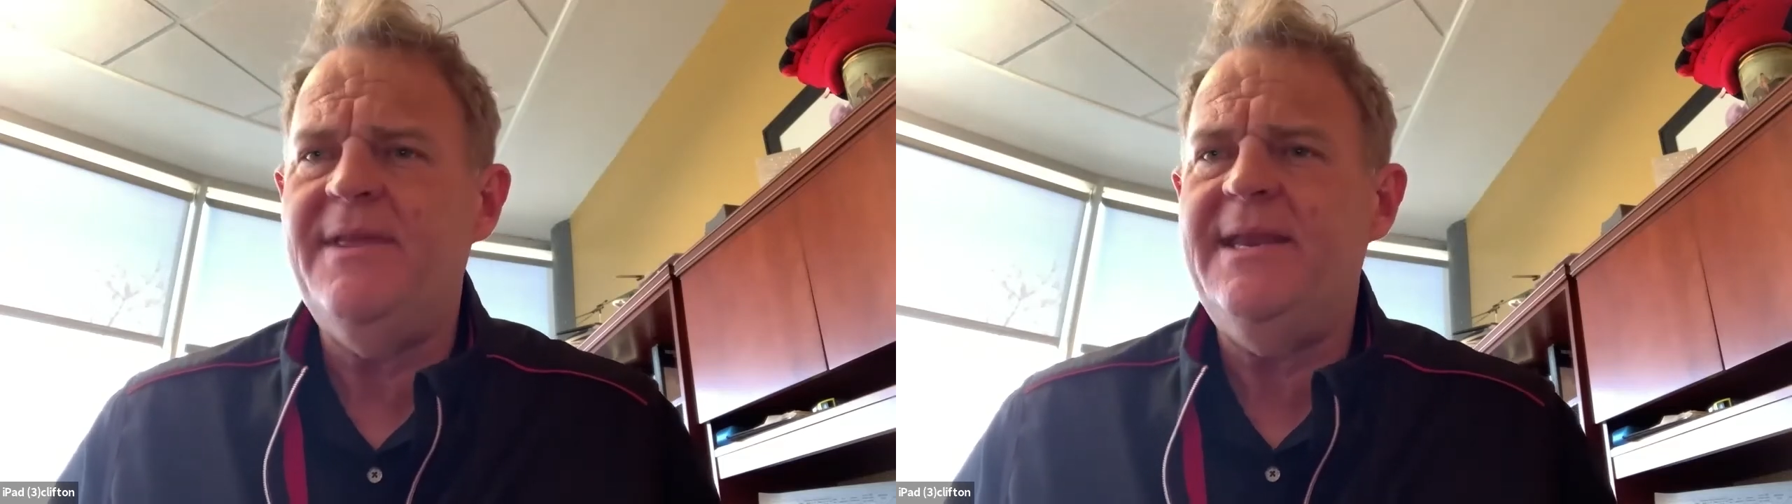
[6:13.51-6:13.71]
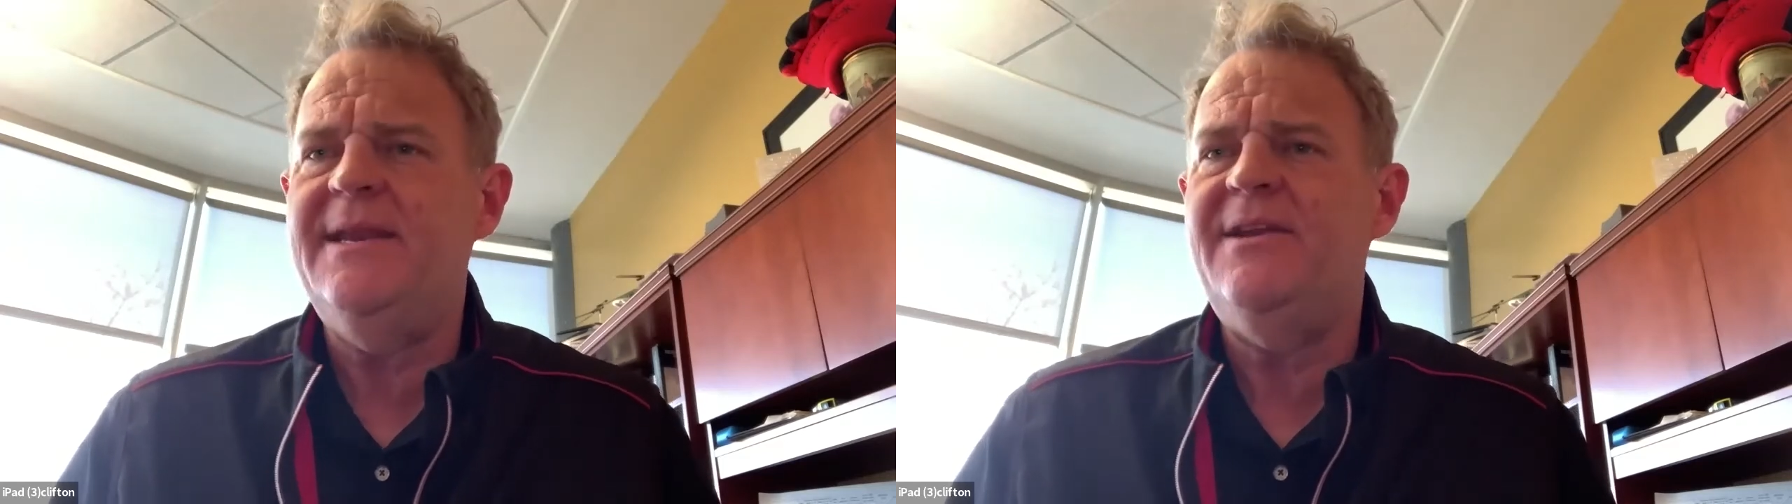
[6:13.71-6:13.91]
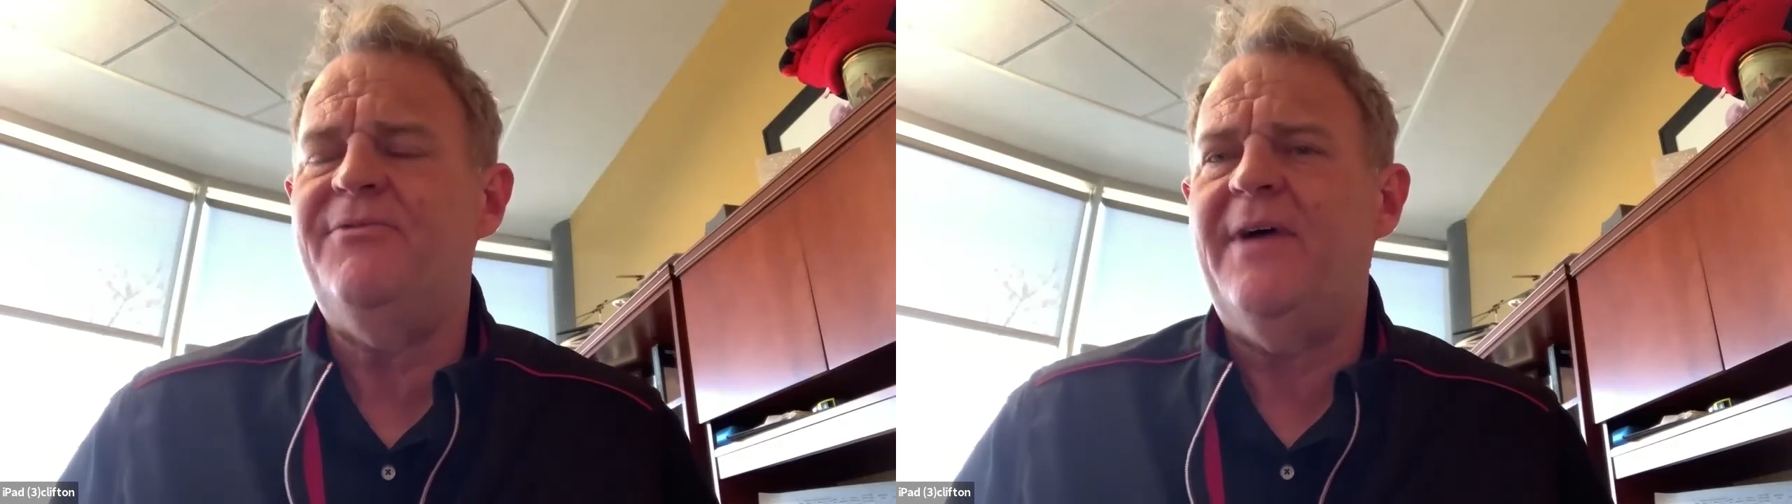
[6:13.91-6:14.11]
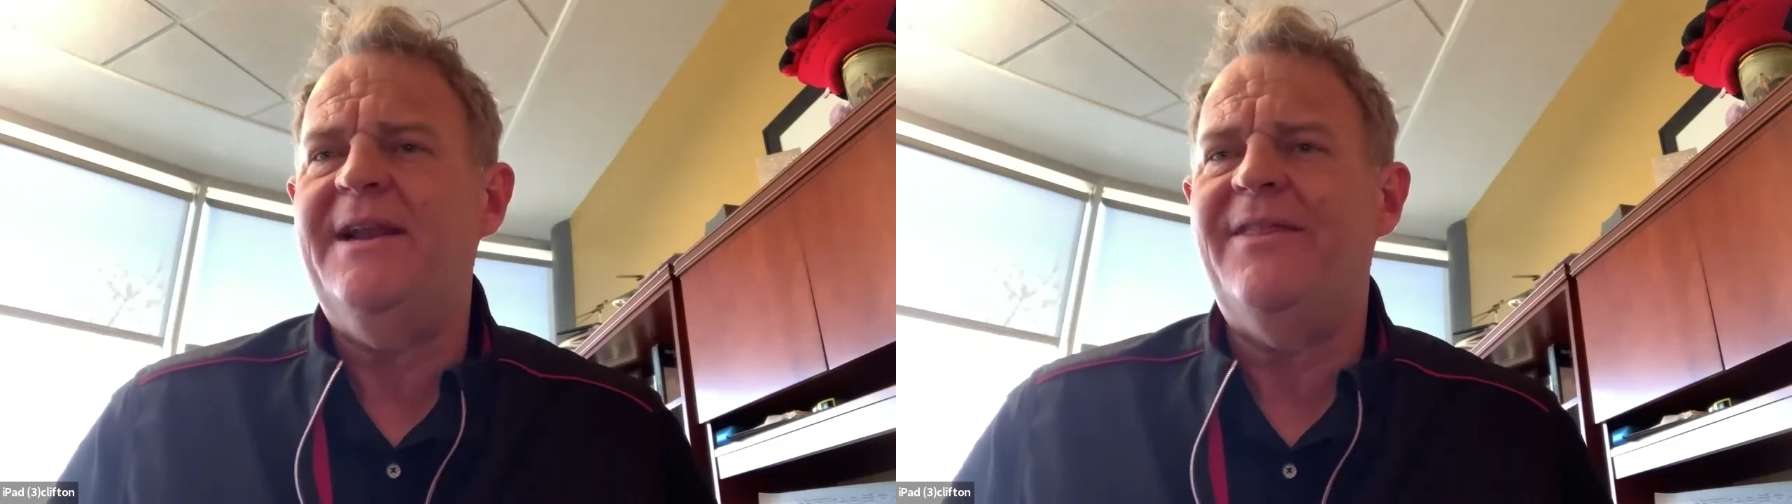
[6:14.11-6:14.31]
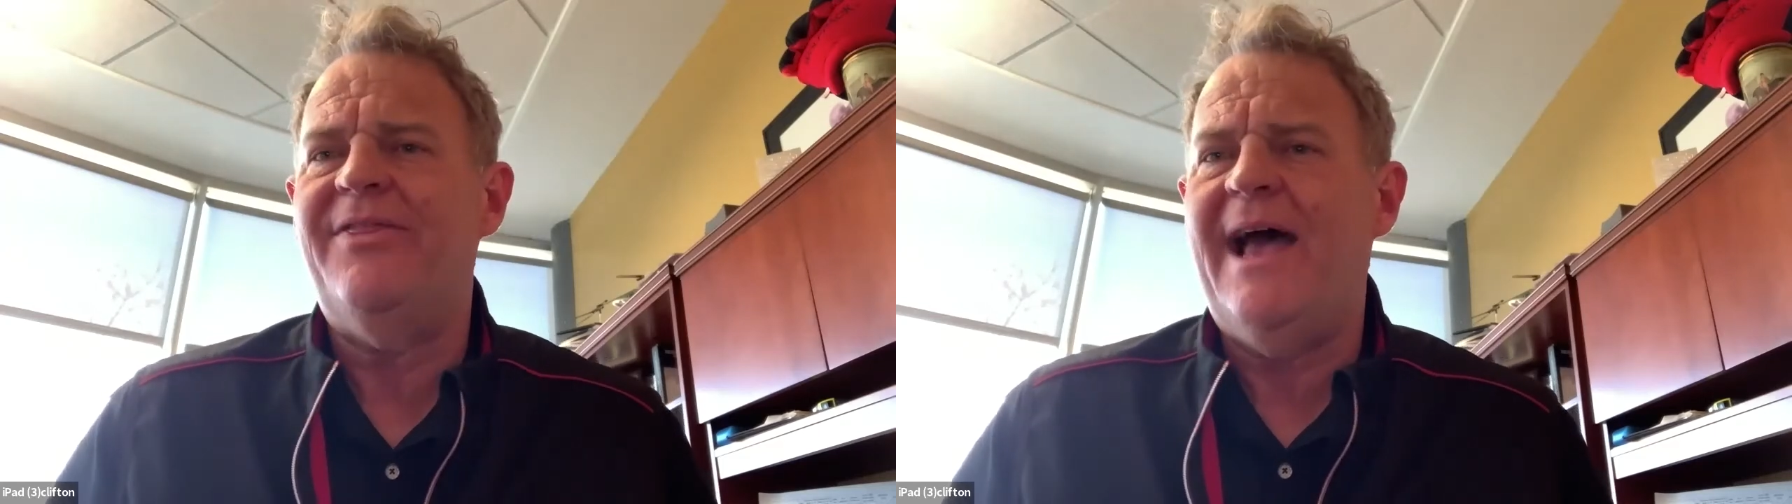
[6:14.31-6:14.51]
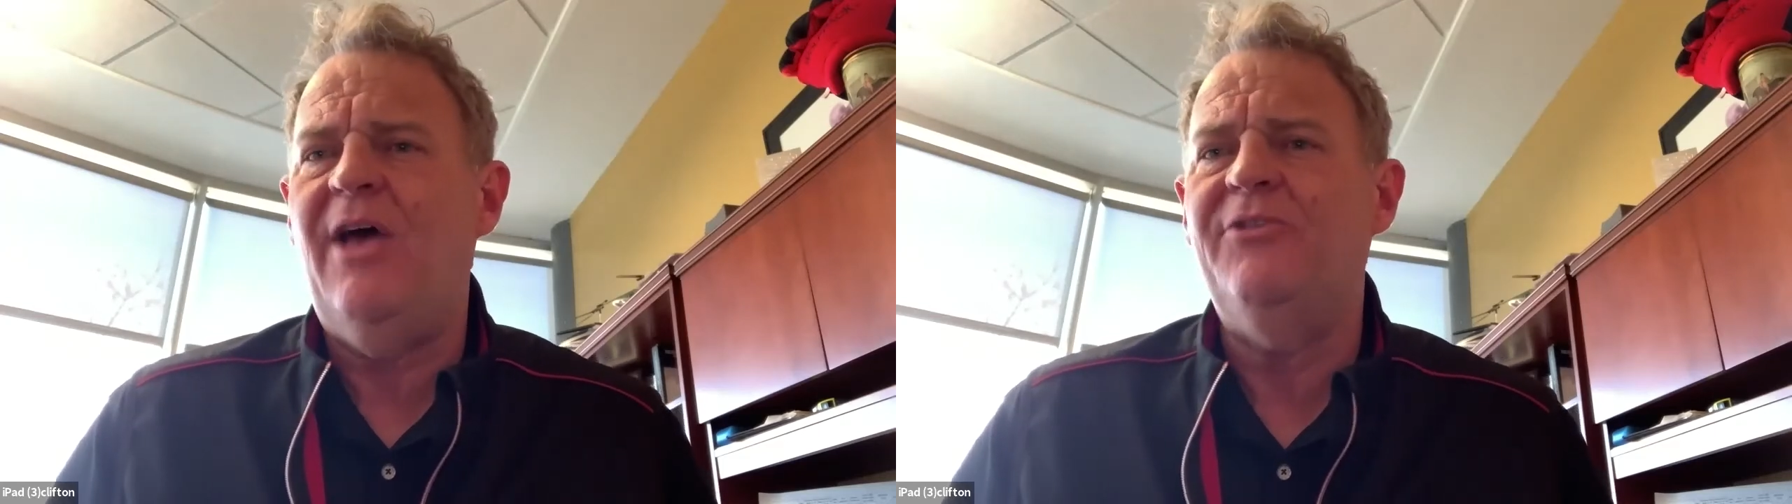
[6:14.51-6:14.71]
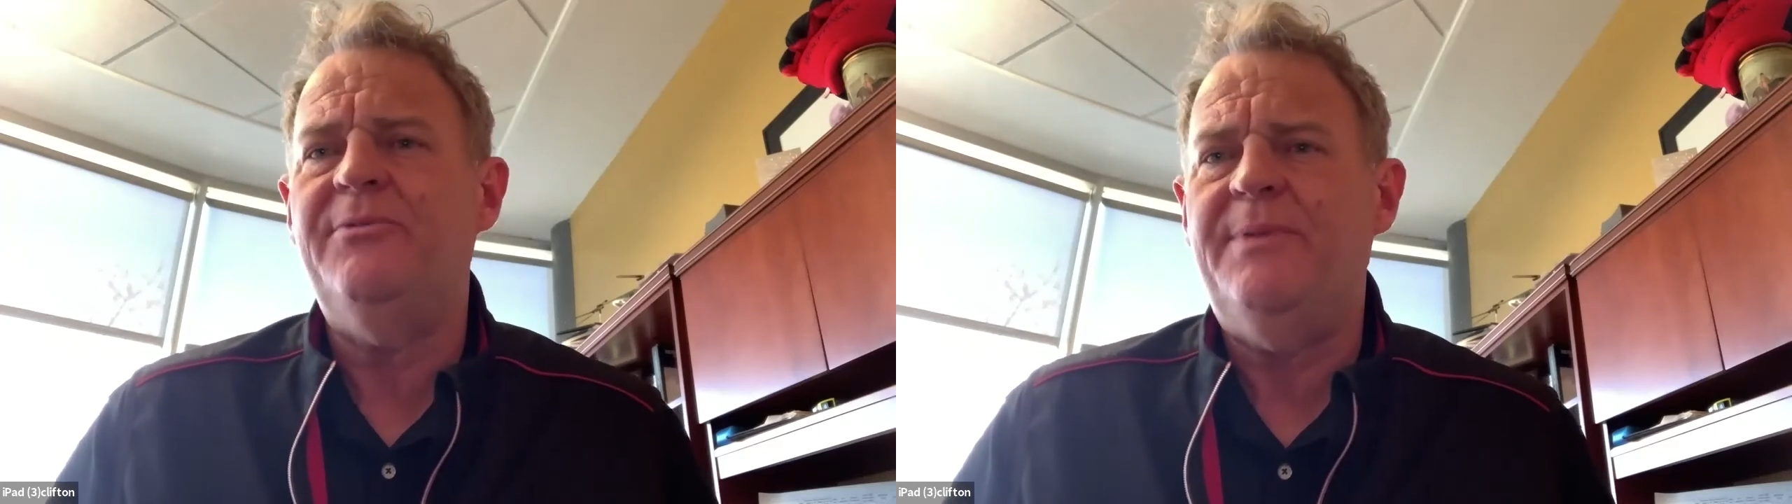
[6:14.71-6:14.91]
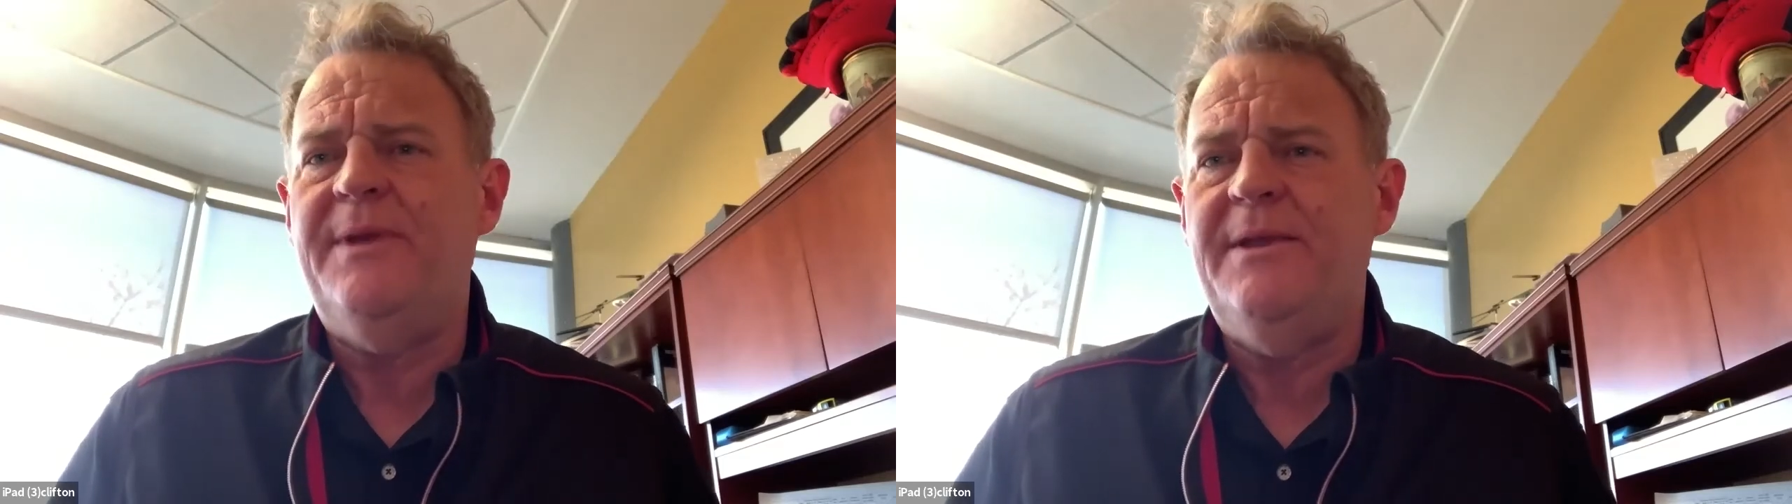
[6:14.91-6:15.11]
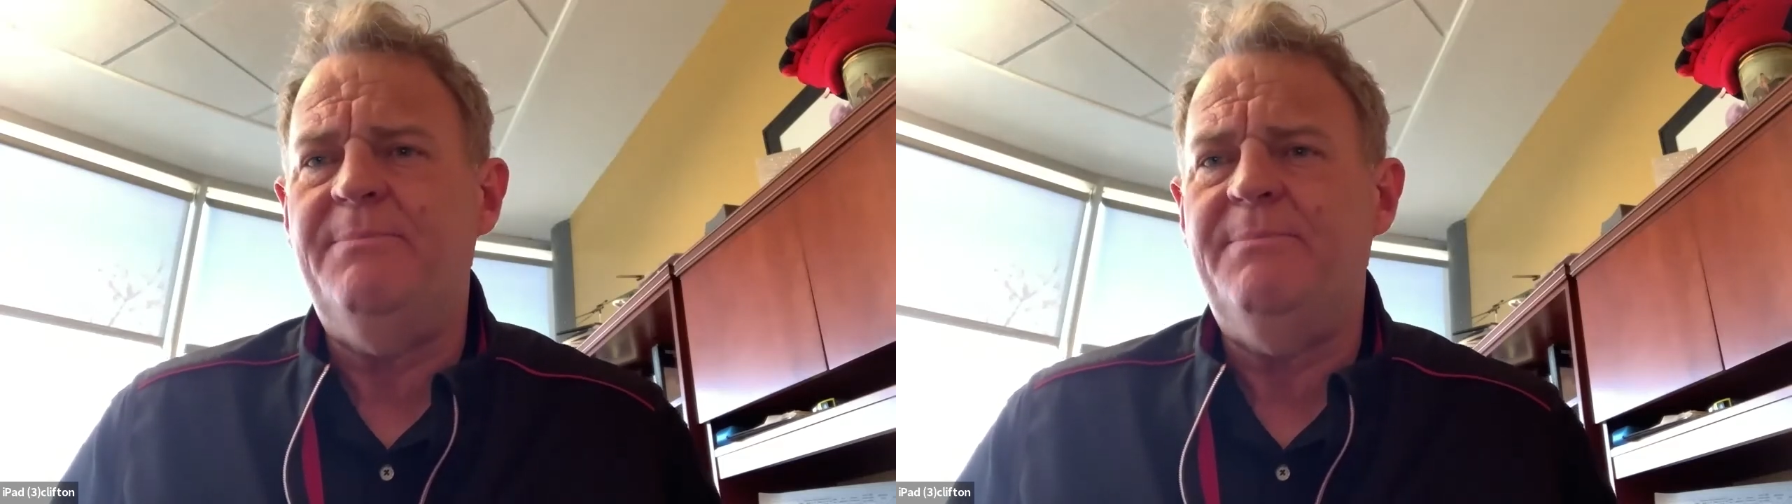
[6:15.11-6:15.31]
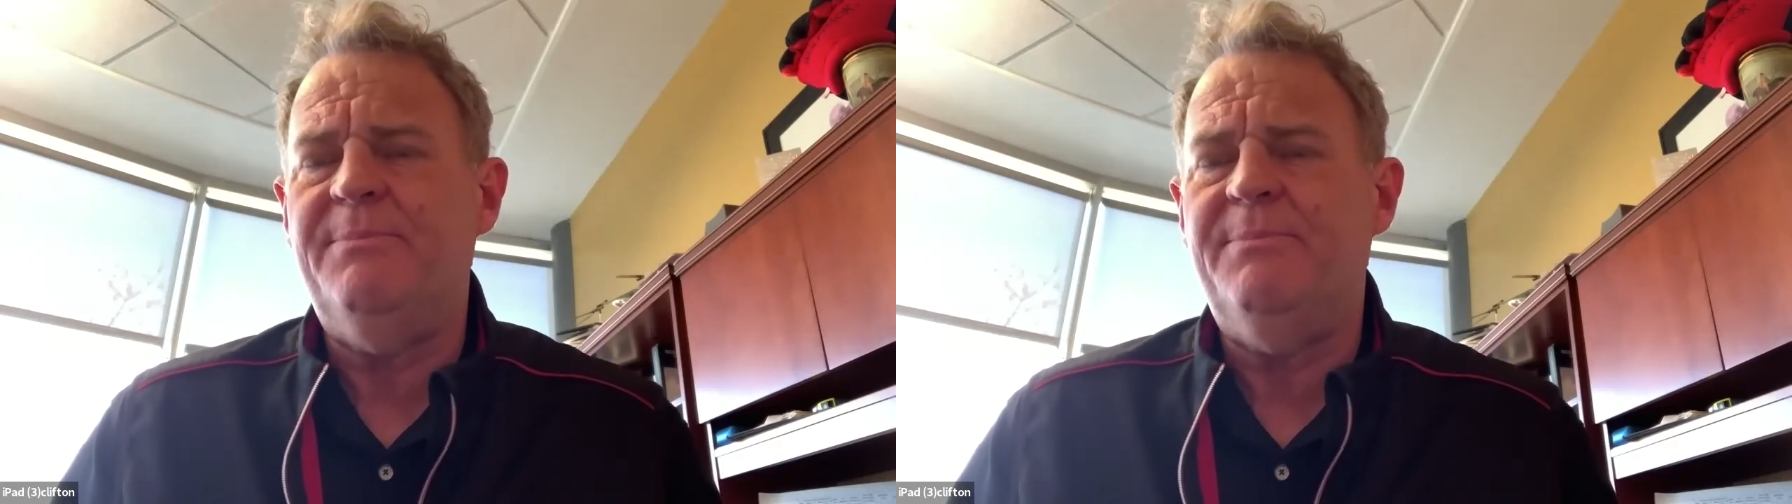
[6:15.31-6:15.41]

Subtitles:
They needed to find 1,000 people,